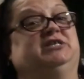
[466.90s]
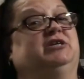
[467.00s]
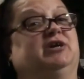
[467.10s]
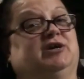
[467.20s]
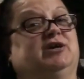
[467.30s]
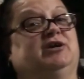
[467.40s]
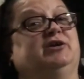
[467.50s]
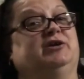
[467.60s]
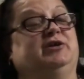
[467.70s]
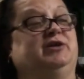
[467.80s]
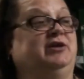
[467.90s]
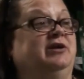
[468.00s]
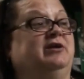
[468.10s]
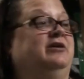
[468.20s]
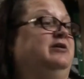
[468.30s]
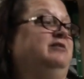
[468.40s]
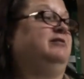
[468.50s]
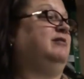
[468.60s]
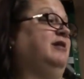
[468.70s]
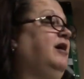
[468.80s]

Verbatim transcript: in here. They're buried in this mess.